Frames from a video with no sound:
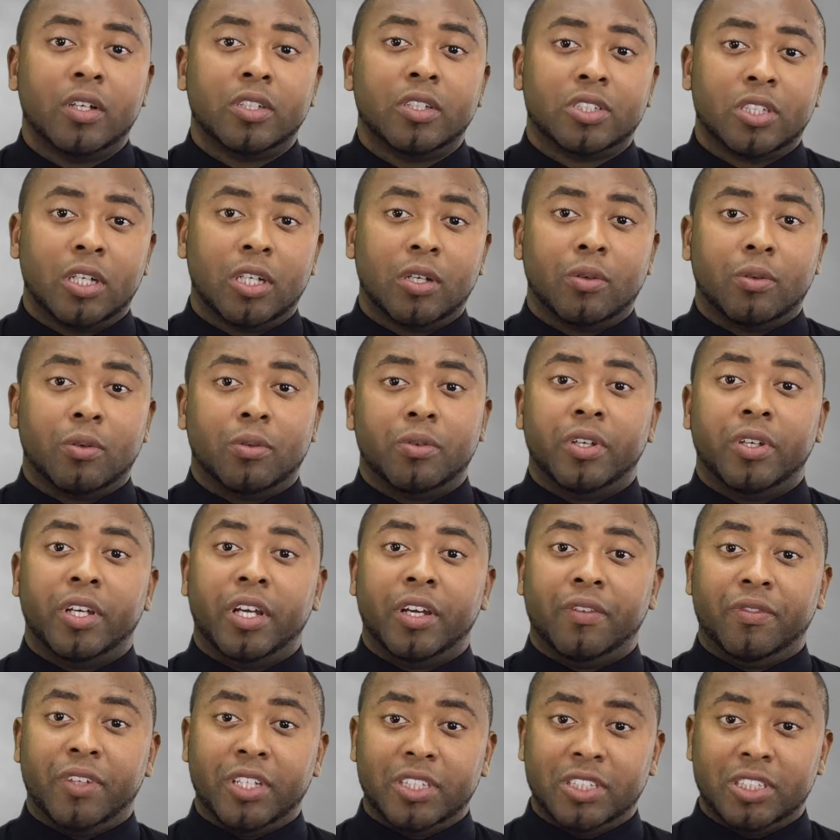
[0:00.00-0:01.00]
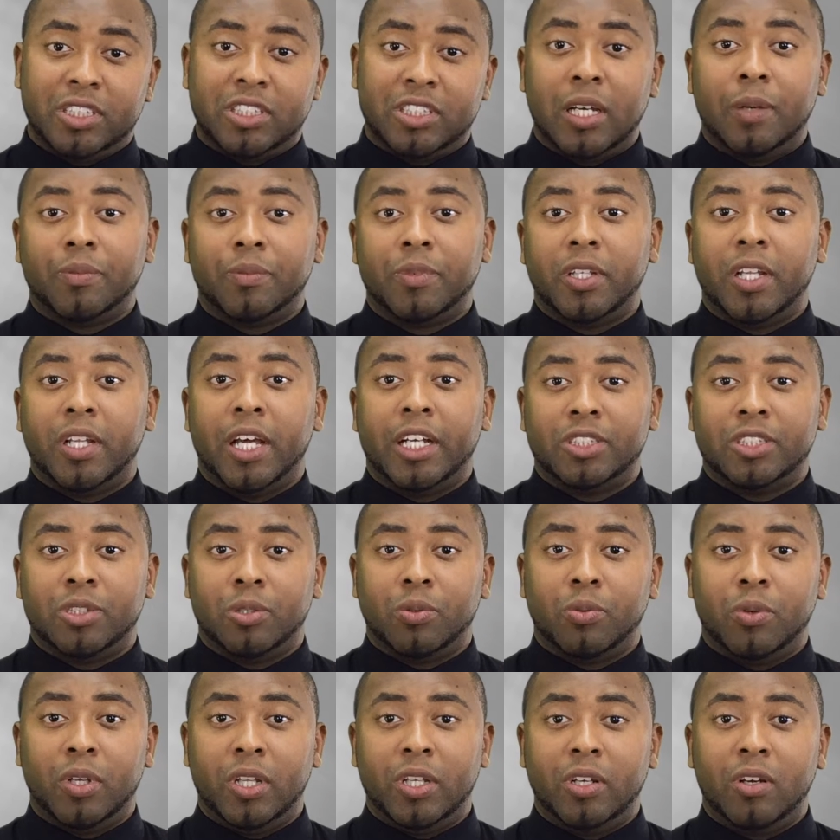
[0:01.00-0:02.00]
So if this is something that
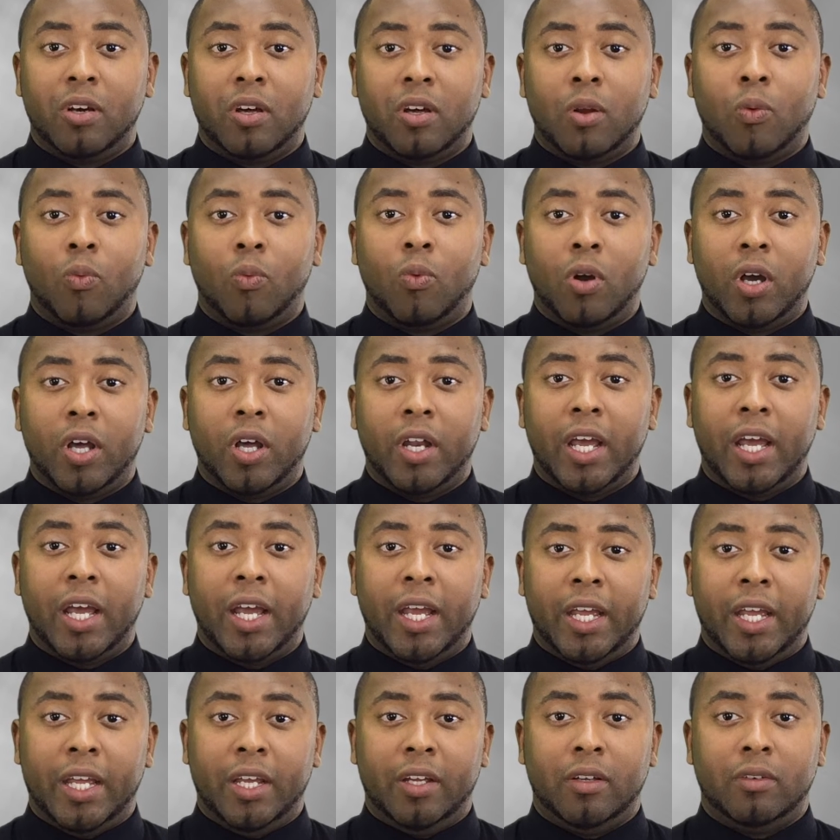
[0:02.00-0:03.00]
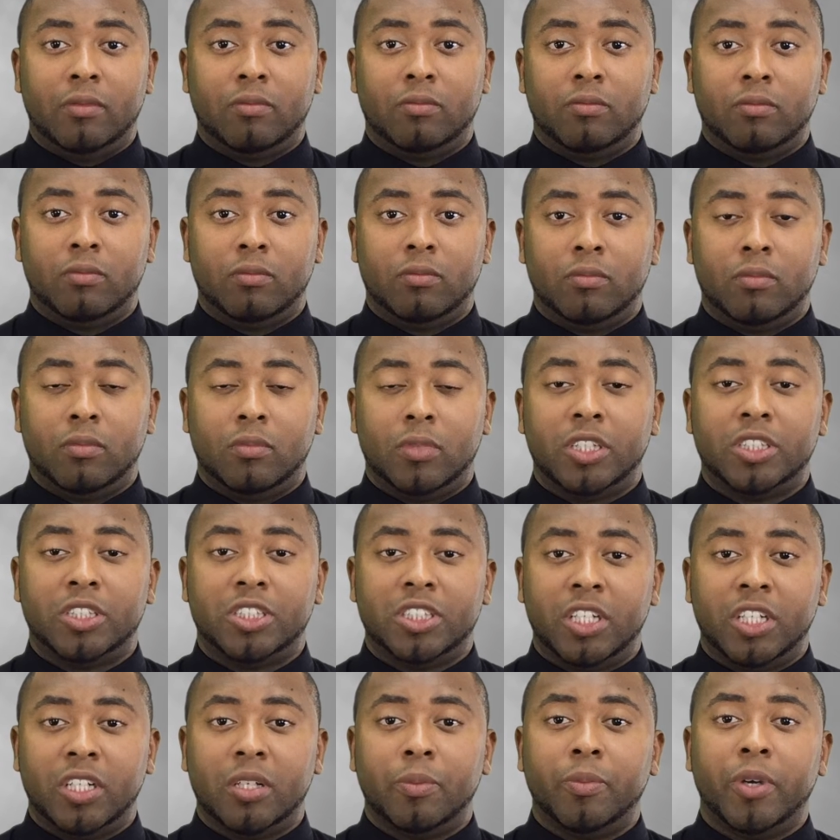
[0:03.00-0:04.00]
you're really going to want a
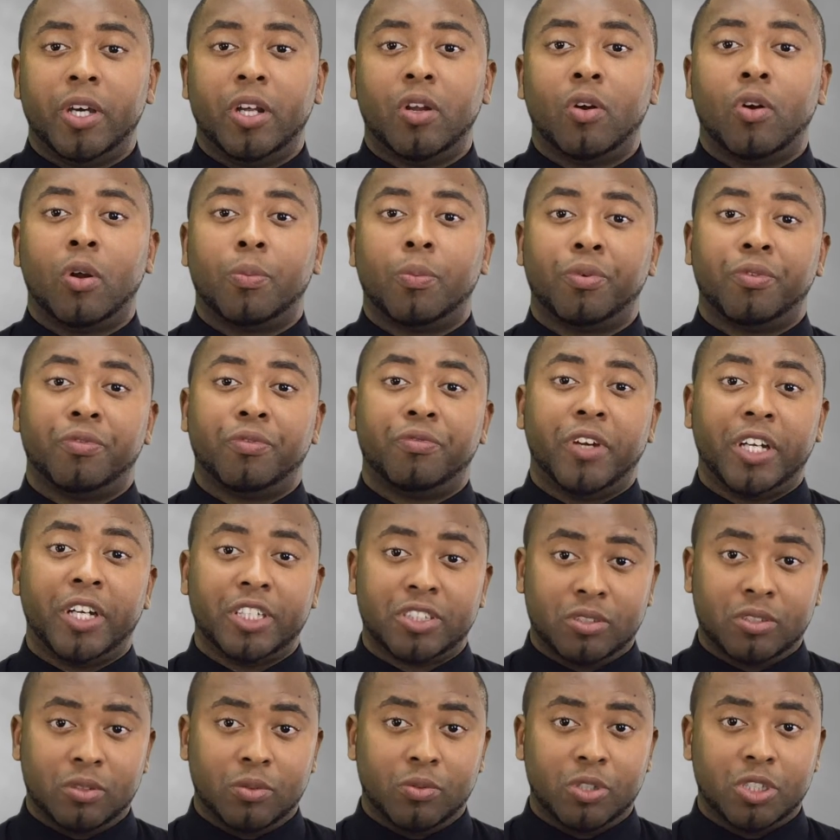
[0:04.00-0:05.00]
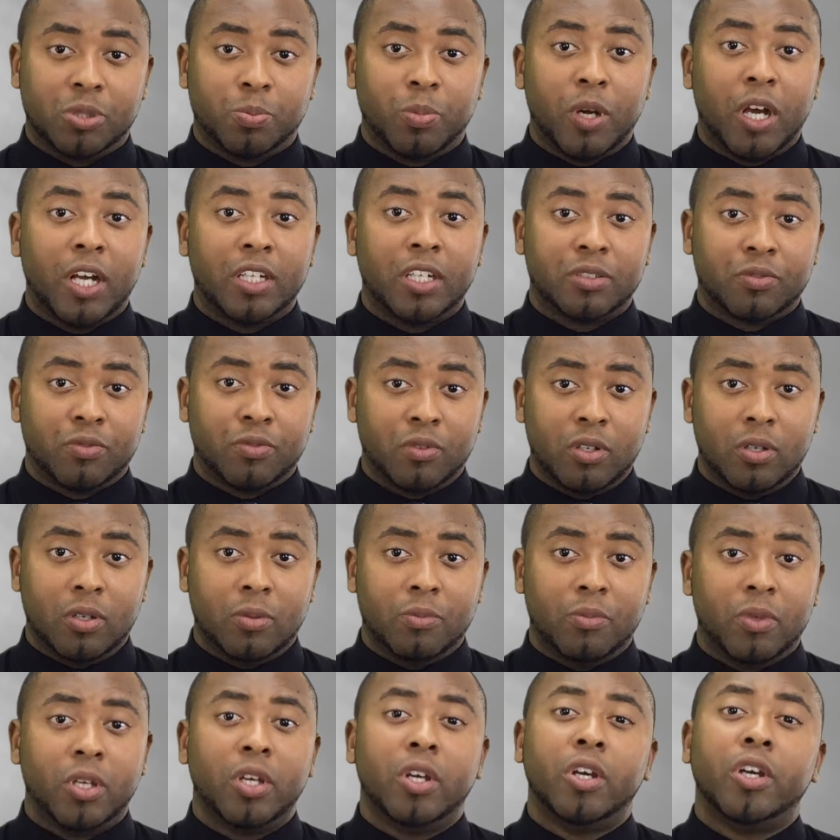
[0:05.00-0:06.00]
legitimate or professional response
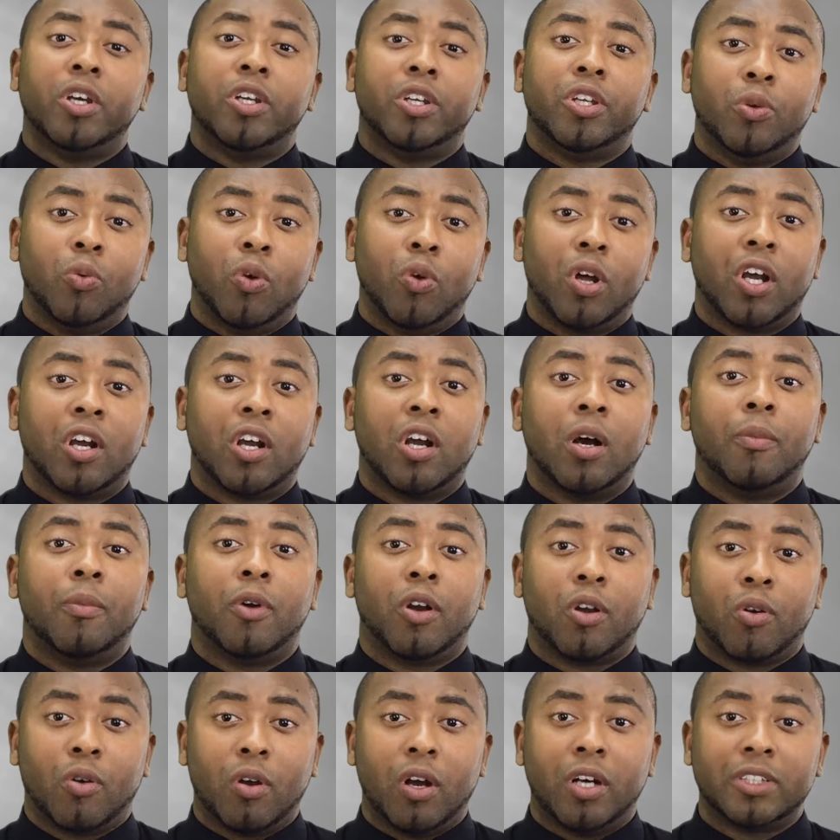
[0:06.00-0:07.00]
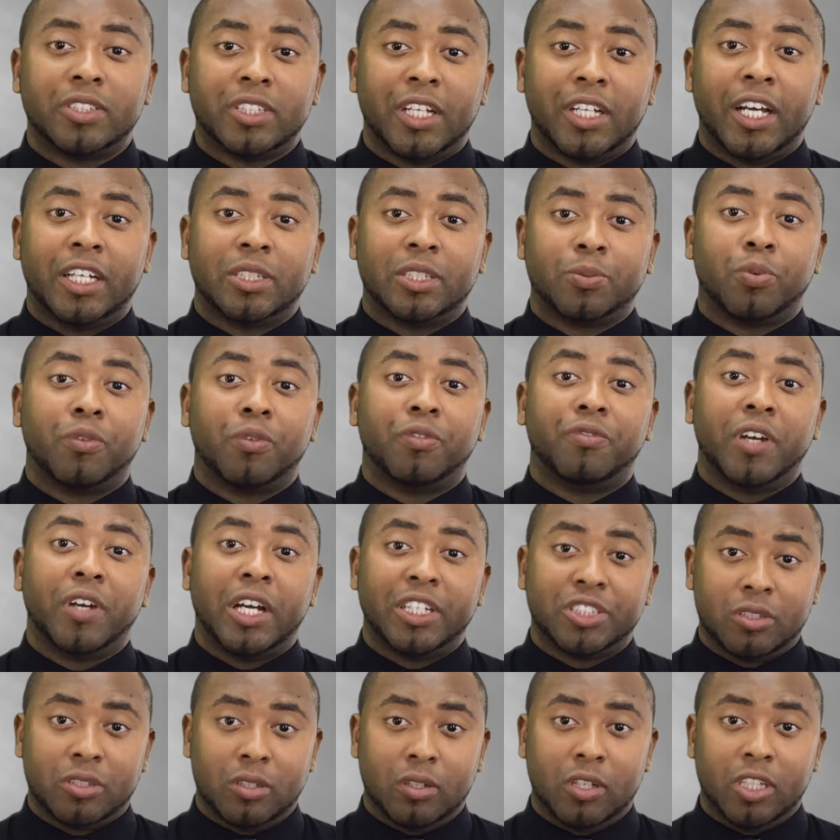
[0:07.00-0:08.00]
from, you want to come across as
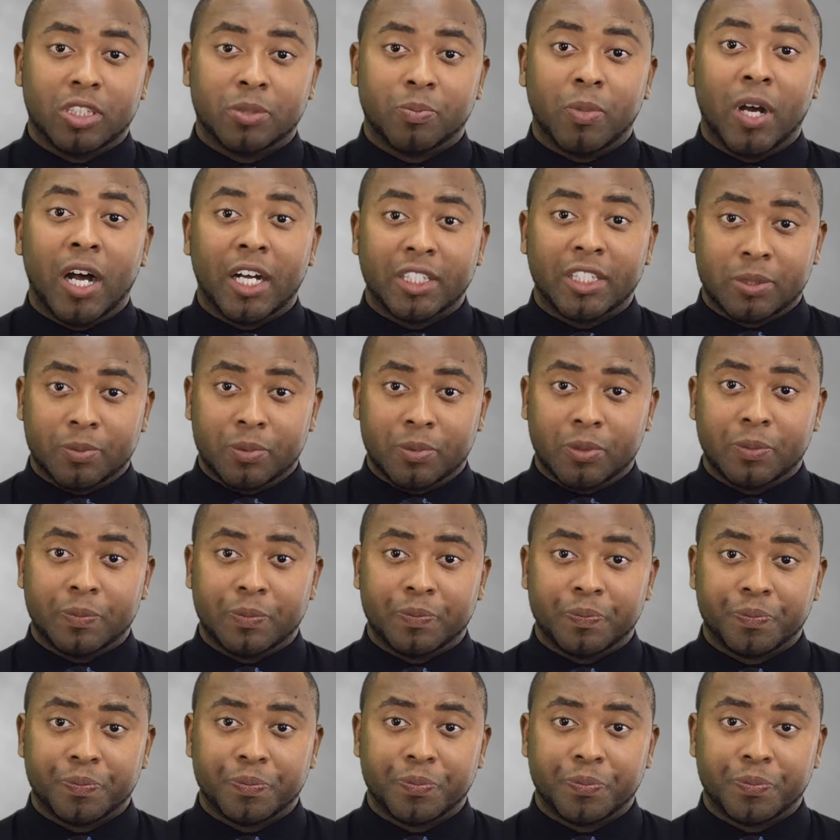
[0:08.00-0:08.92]
professional as possible.